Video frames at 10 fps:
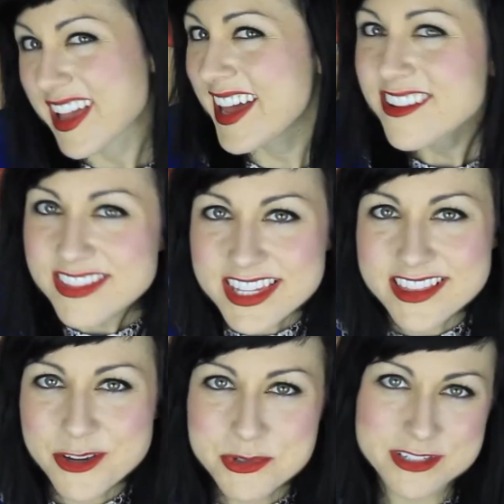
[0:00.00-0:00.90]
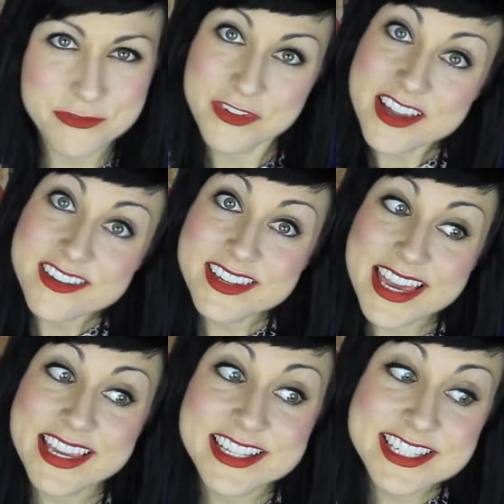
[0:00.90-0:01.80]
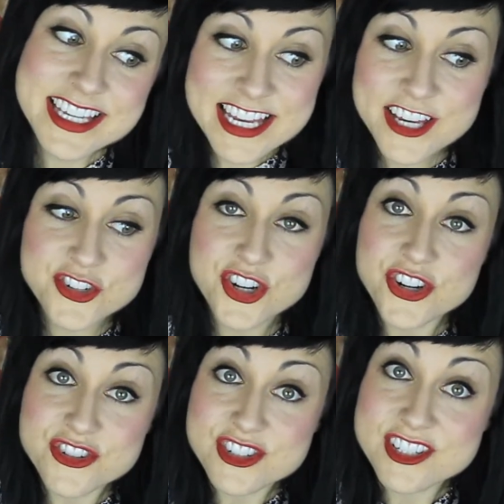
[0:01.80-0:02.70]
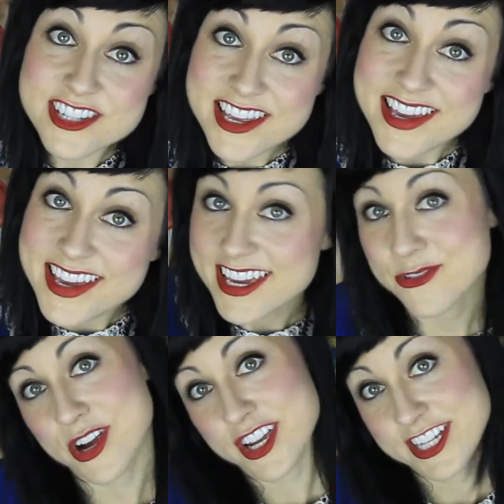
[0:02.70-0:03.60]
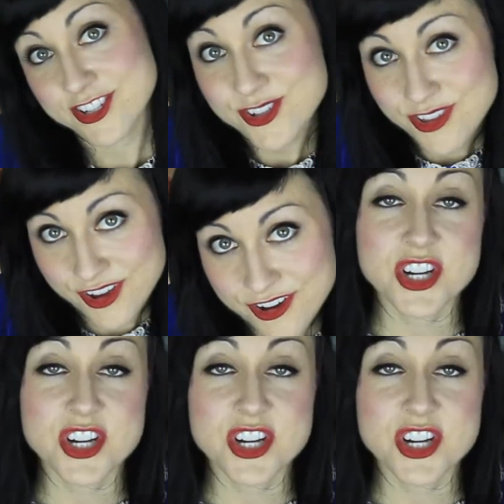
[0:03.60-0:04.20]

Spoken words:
I don't think there was a fun gang of teenagers in Rocky 2 though.